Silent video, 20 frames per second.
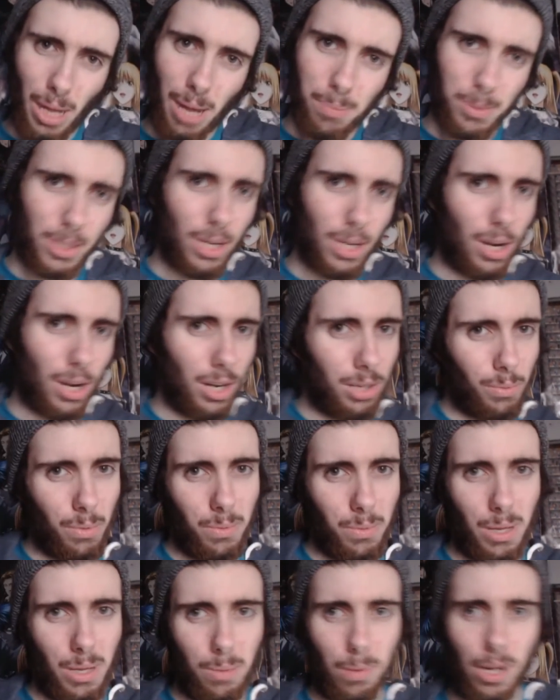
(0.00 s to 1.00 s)
have been
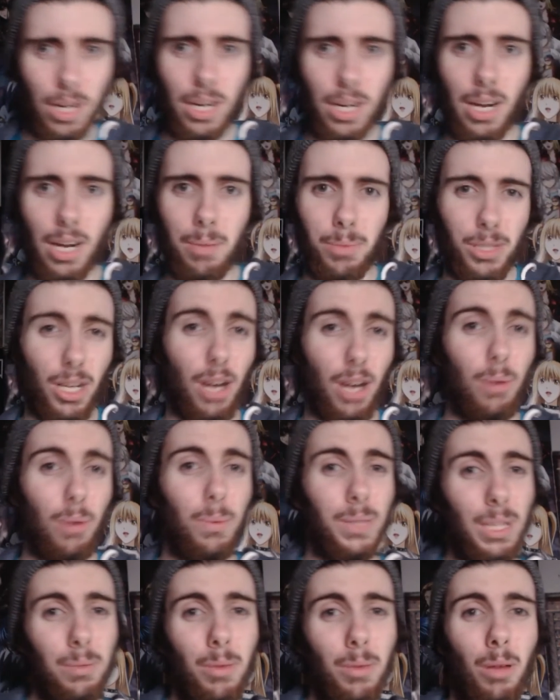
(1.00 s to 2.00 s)
talking with me about it, and I've been
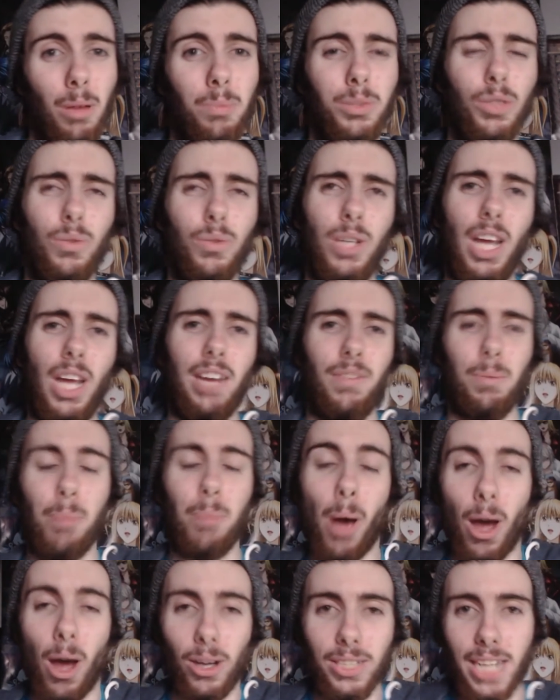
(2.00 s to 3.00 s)
talking with them about doing kind of
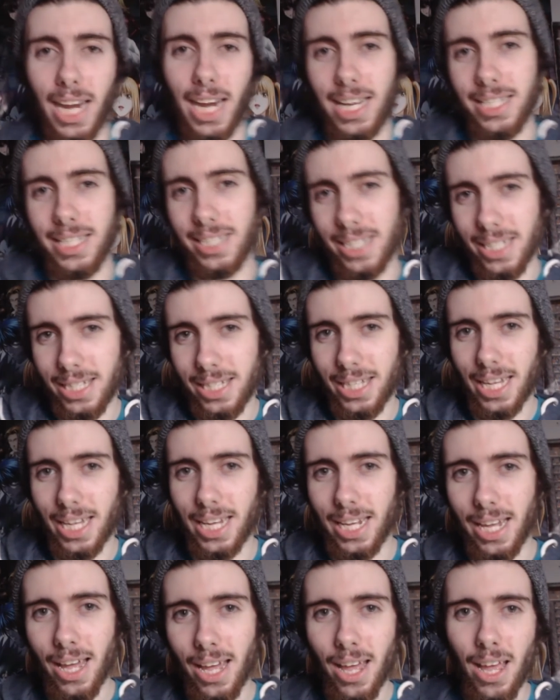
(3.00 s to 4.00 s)
a podcasty
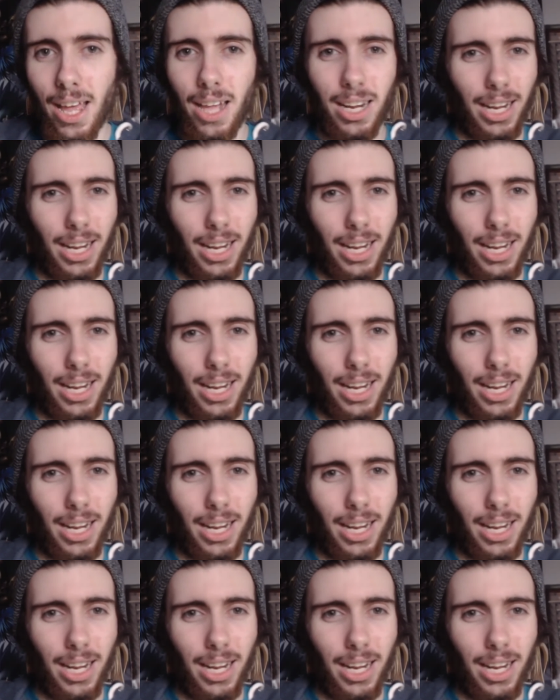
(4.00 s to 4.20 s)
thing,